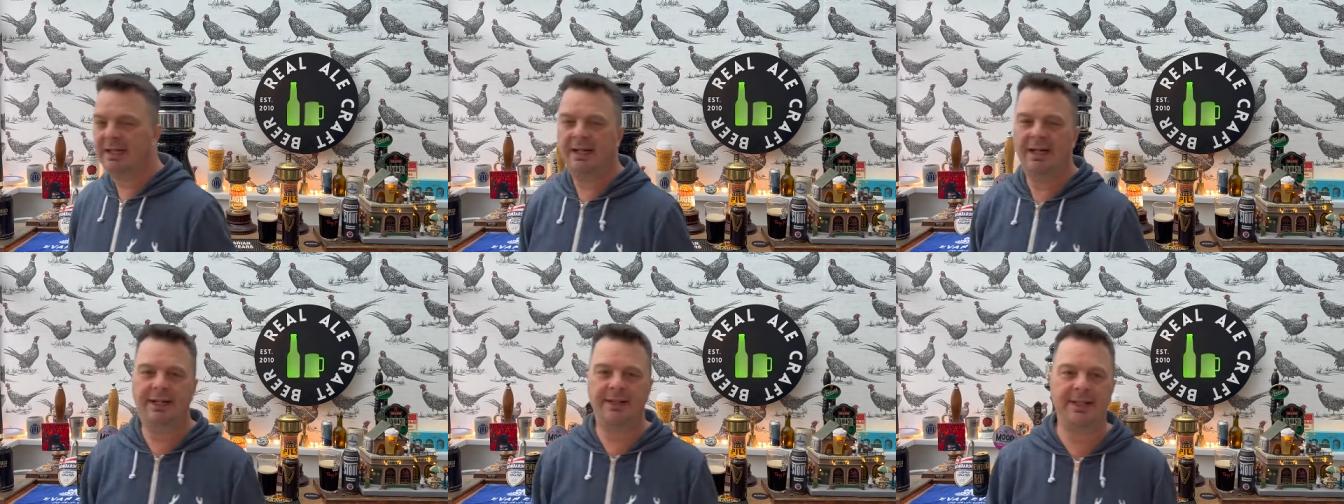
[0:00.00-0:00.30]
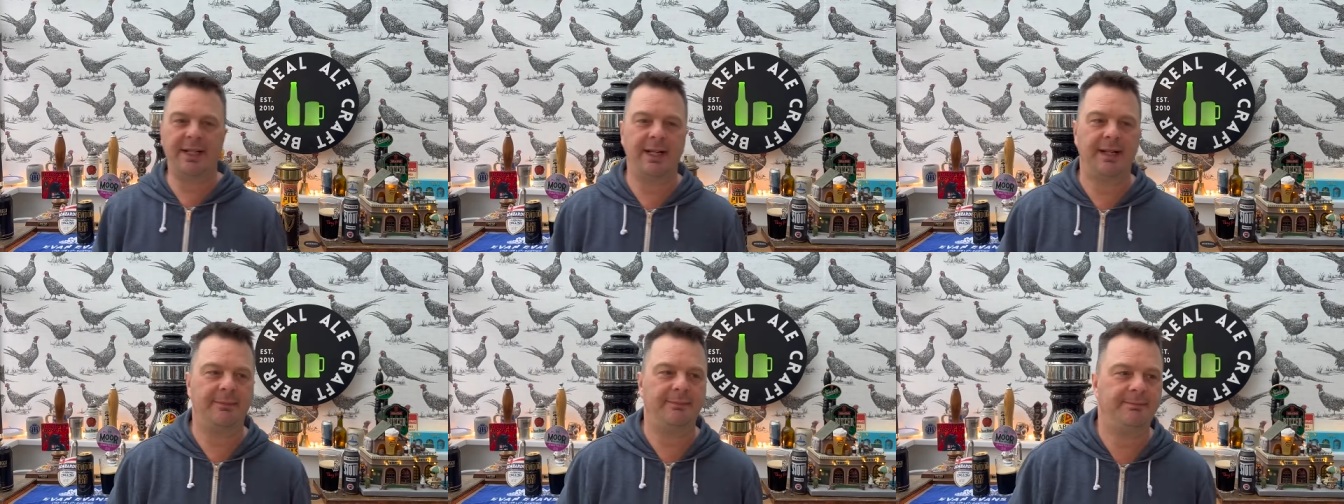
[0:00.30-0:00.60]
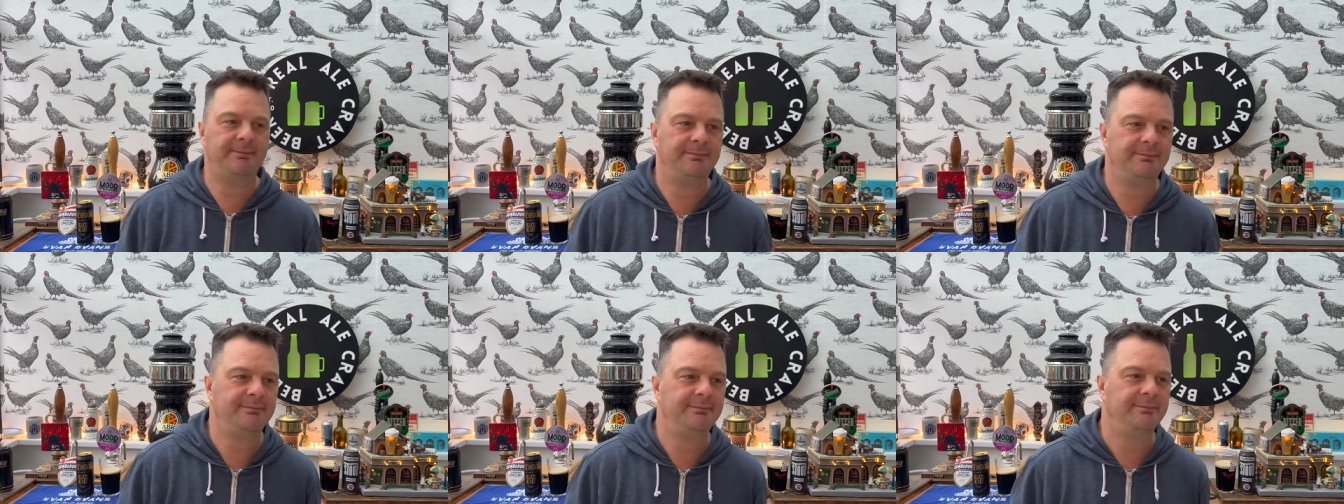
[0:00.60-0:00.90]
And that
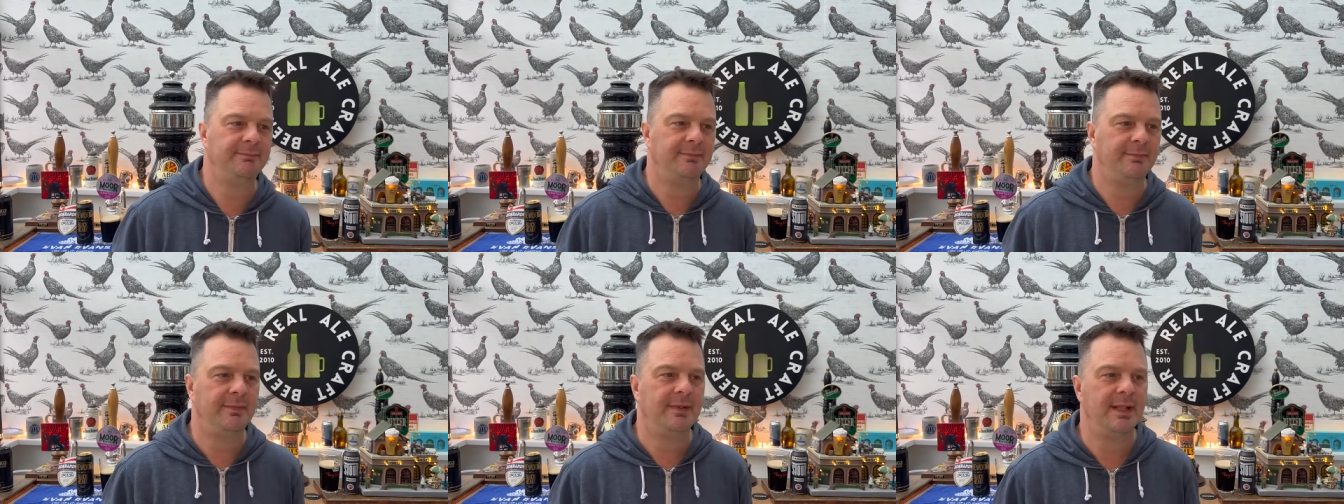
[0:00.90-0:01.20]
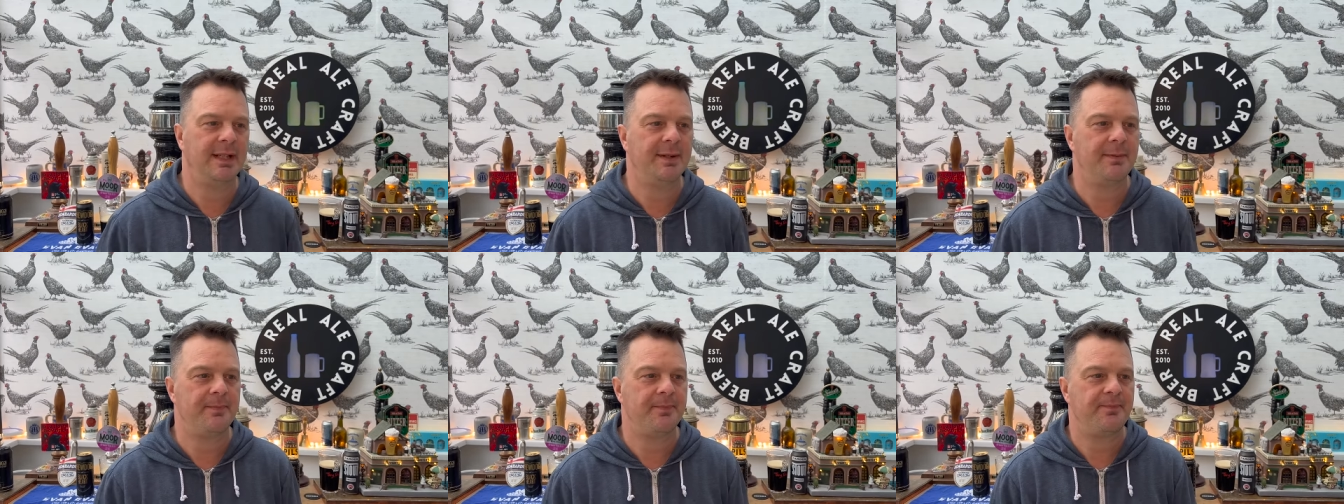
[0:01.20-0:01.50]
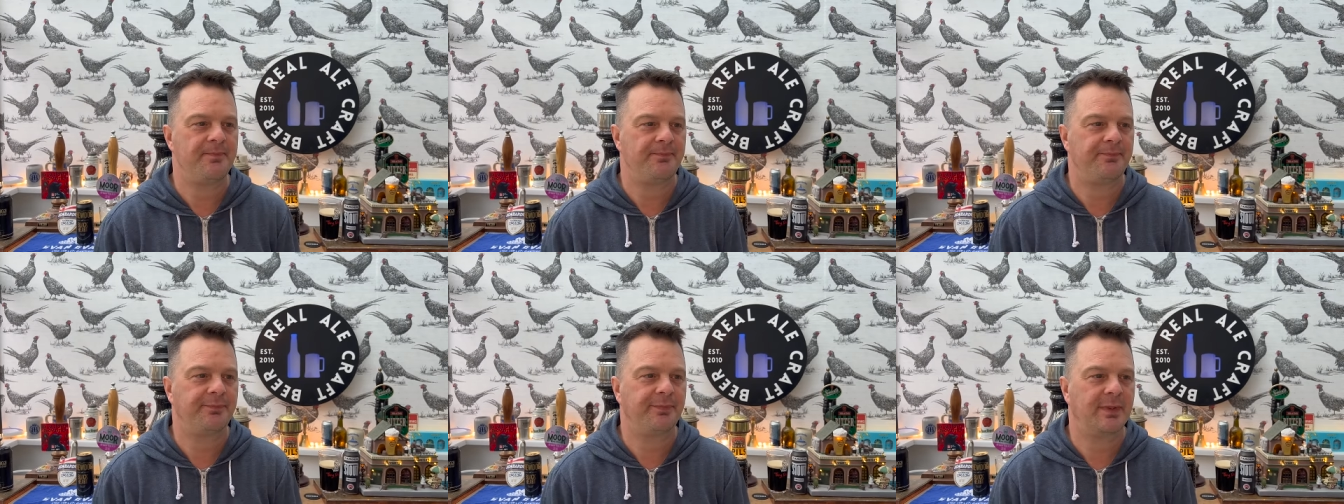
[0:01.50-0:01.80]

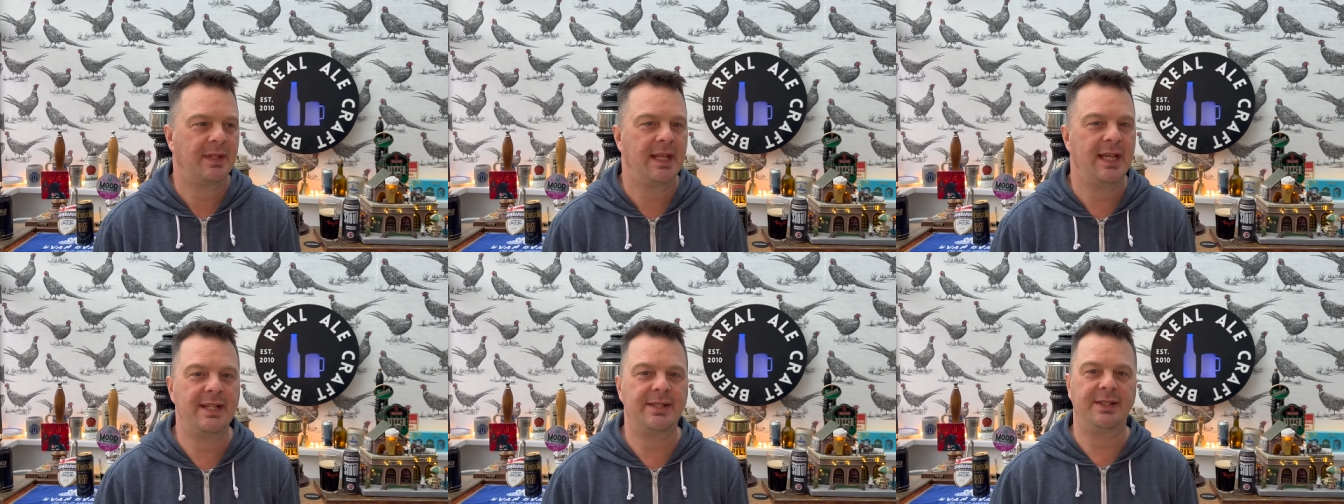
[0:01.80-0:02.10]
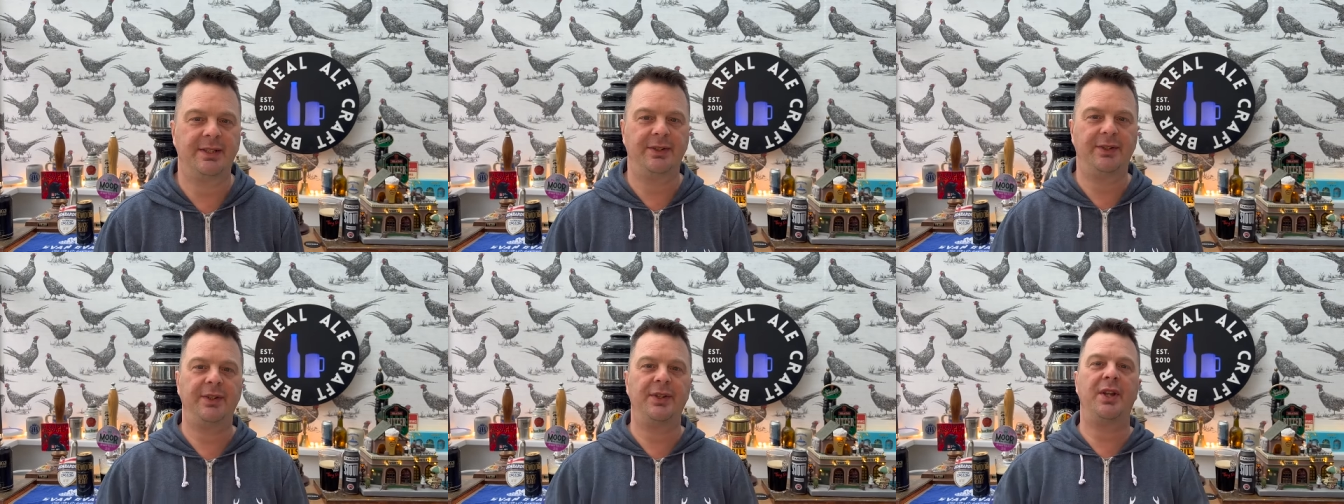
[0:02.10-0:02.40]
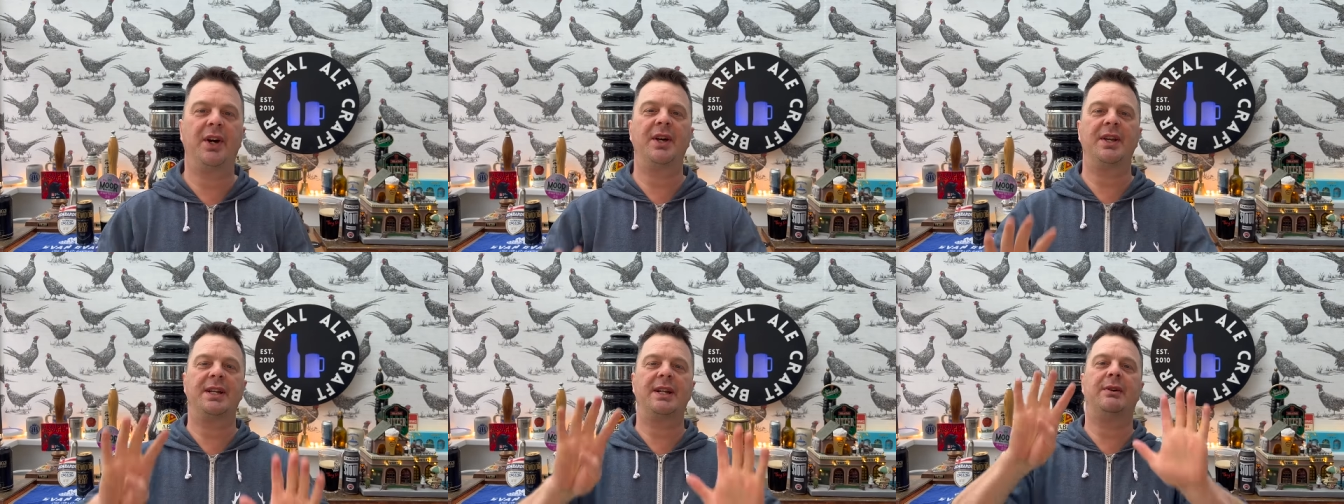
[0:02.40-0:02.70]
is a
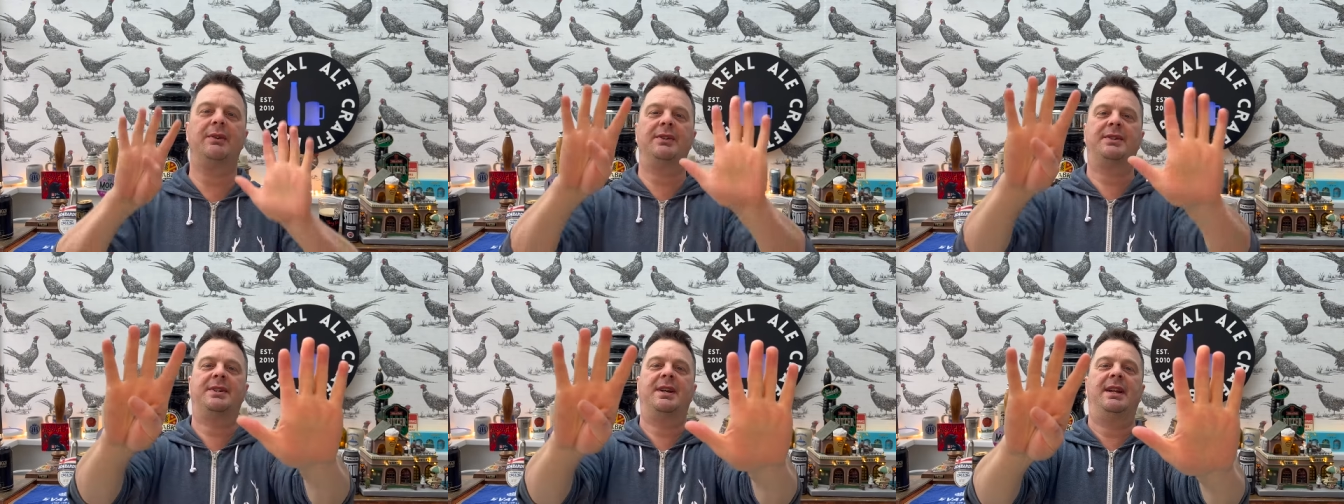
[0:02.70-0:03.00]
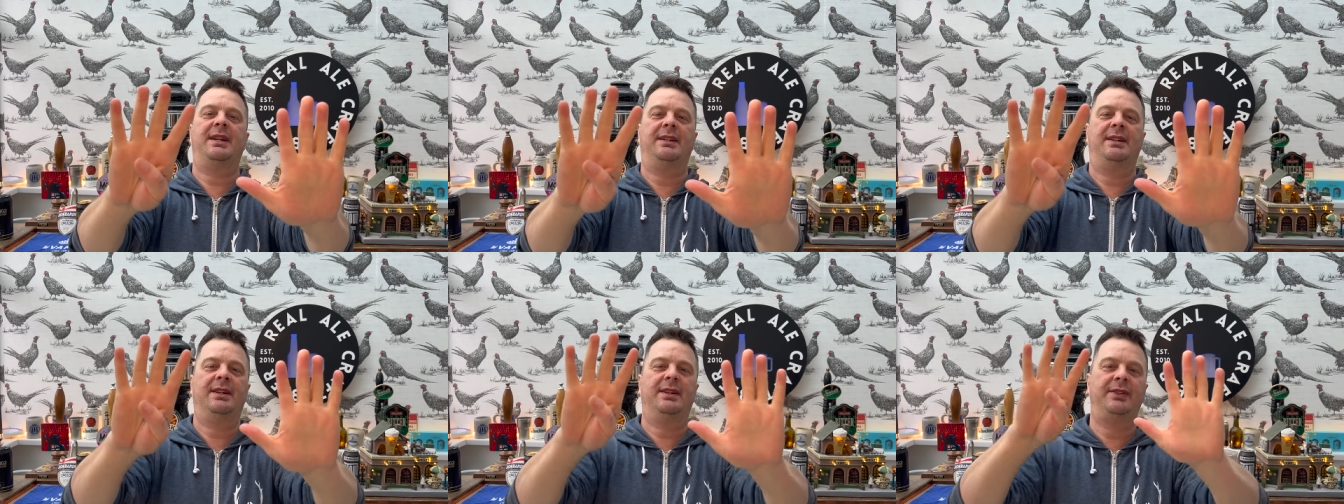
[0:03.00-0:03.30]
9 out of 10.